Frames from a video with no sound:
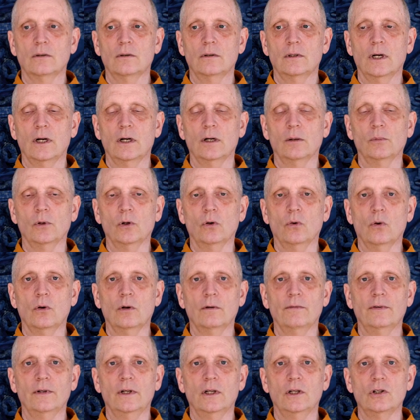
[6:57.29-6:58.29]
terrible
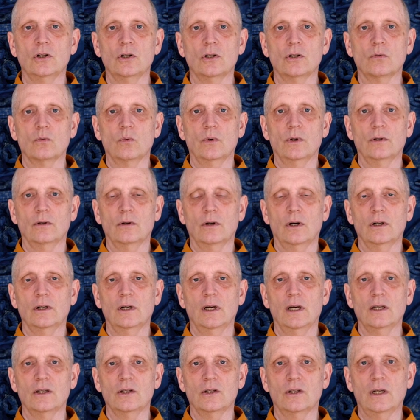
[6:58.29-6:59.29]
orphanages where there
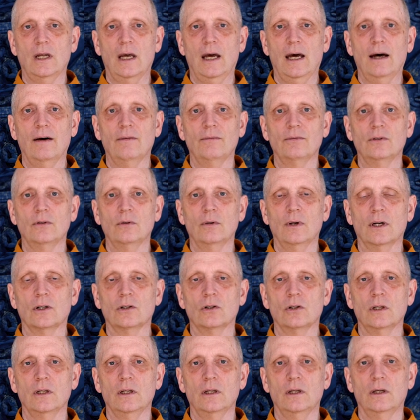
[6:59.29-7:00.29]
aren't any staff to
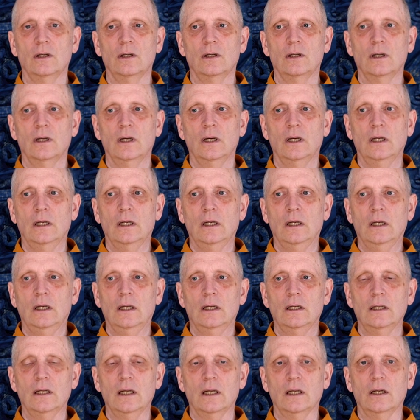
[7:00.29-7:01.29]
actually
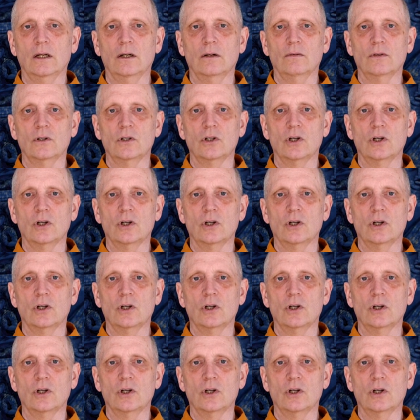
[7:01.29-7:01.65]
take care of the